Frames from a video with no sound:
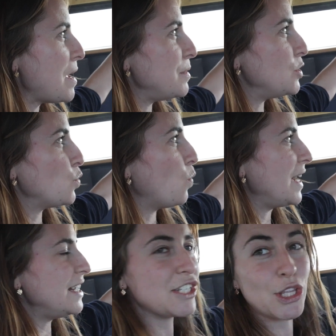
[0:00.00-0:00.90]
maybe
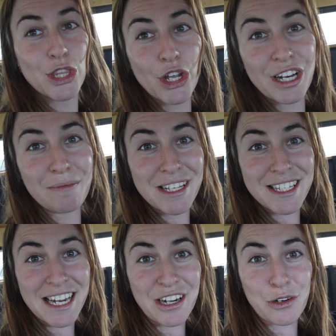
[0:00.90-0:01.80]
20 to 30
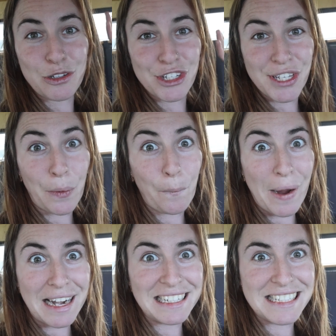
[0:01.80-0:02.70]
mosquitoes just like
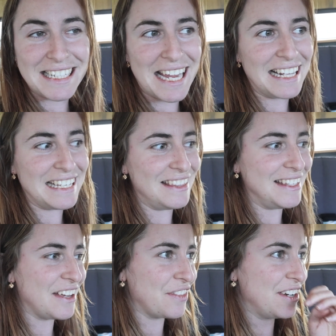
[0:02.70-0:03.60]
waiting to get in
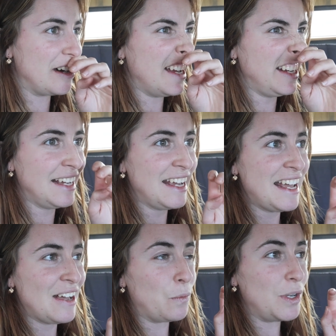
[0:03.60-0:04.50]
the other night,
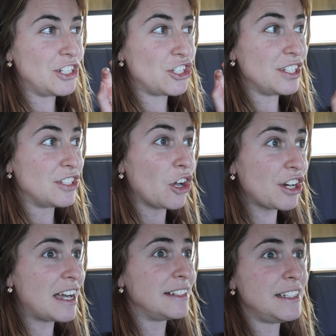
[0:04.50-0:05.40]
which is not
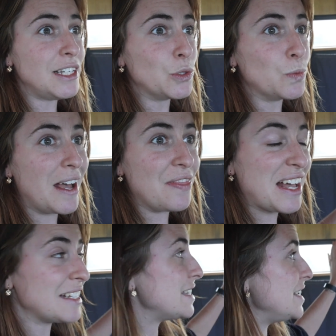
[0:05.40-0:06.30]
ideal when
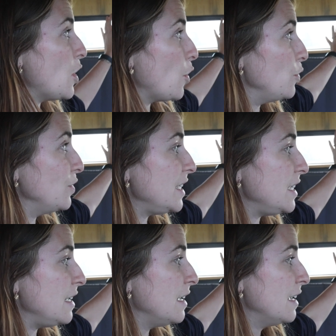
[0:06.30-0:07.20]
that's the
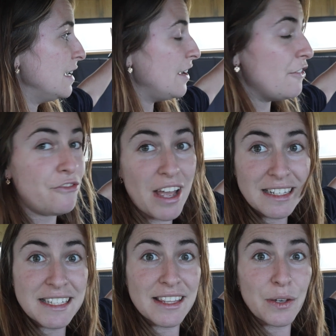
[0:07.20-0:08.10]
only
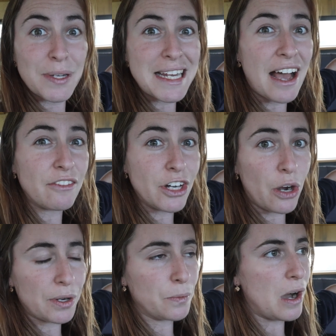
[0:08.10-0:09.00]
vent that we have
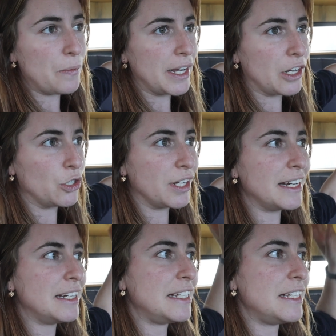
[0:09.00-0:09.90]
going while we're cooking
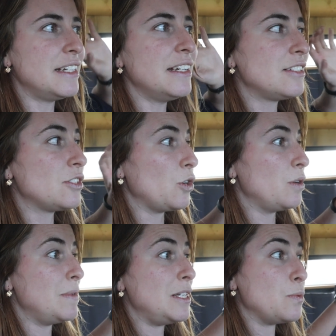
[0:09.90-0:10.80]
in here. So
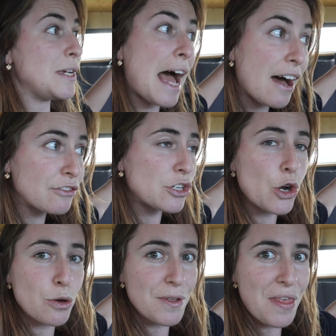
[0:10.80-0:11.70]
it means we have to
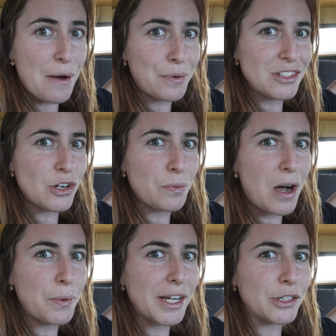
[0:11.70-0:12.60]
open that window while we're